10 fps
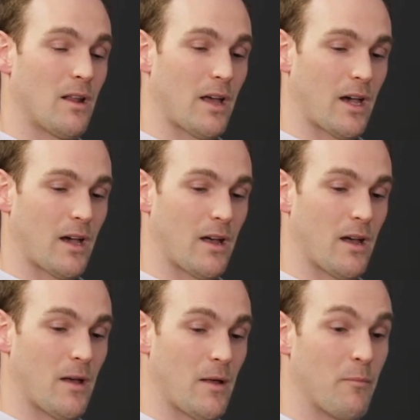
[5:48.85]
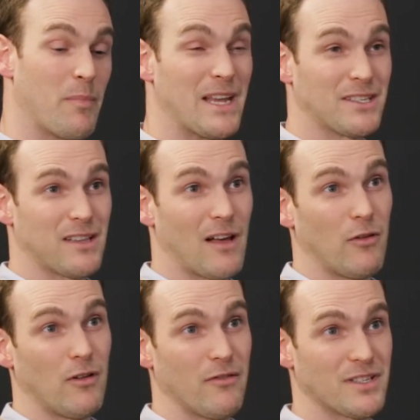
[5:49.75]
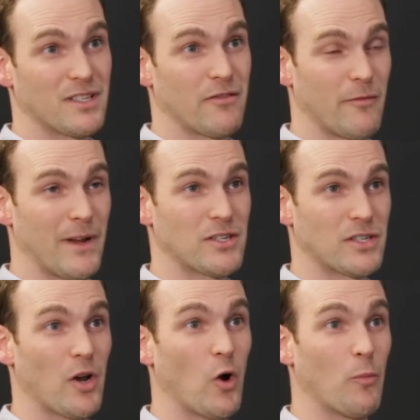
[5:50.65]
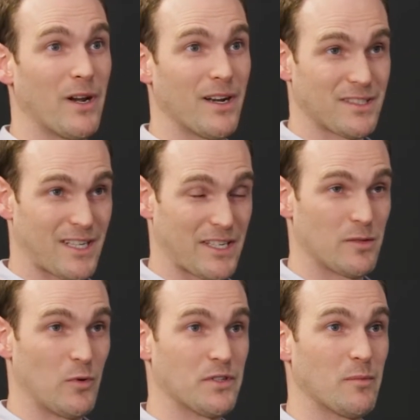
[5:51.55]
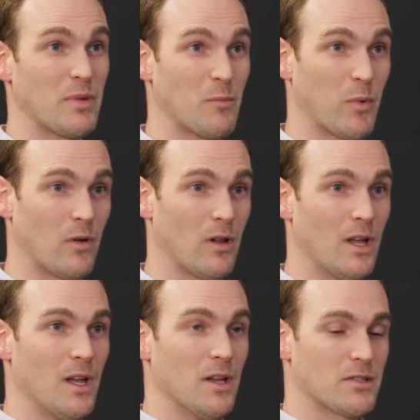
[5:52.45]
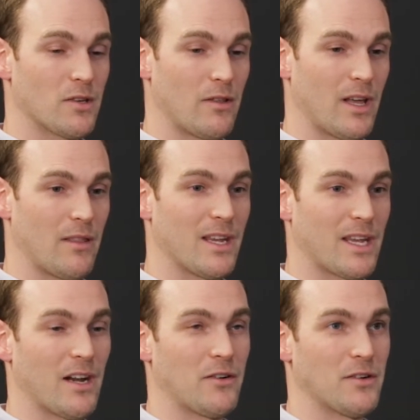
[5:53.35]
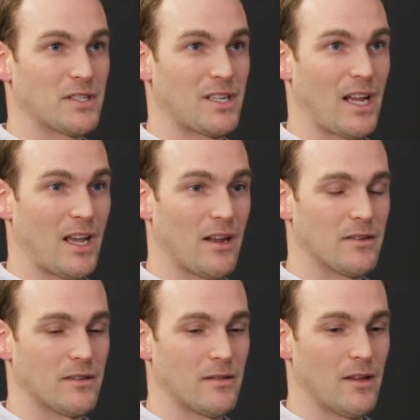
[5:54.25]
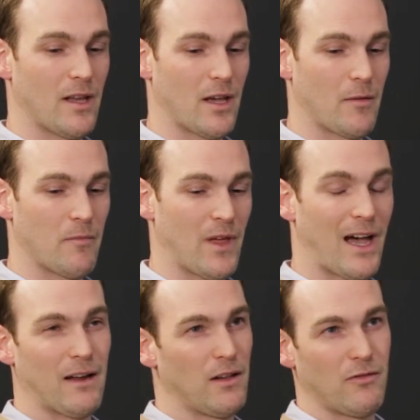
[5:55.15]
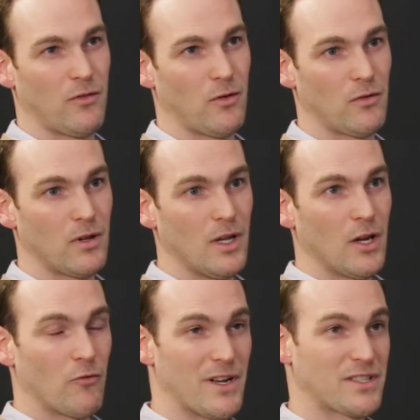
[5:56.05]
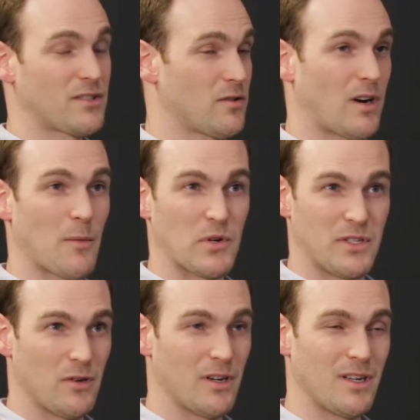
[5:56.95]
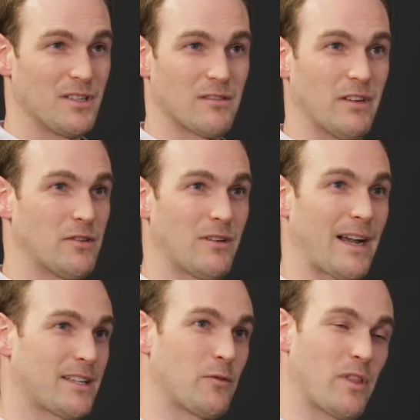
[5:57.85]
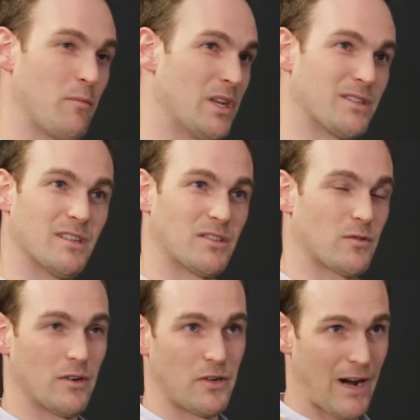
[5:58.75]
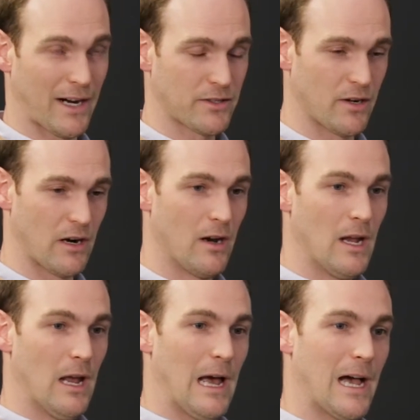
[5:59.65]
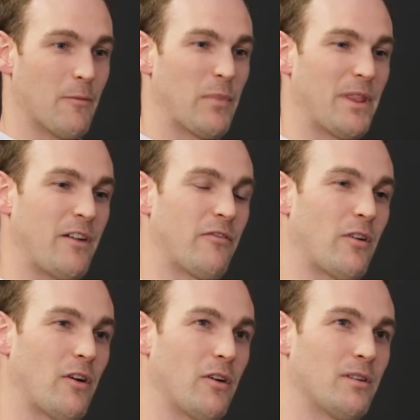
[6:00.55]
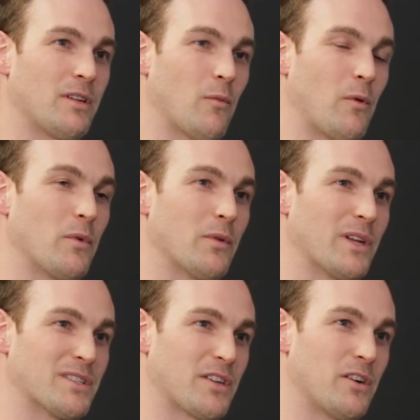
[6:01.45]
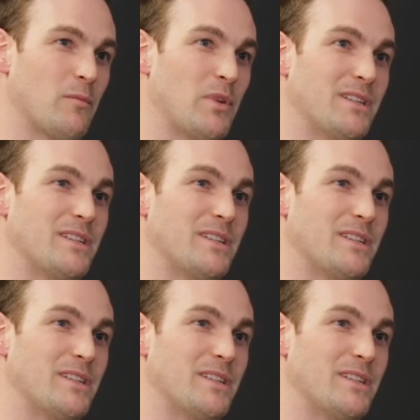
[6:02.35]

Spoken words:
a base level of this information open and accessible to people so that they can understand the high level risks or opportunities of interacting with a business or a director. But then for what we would consider to be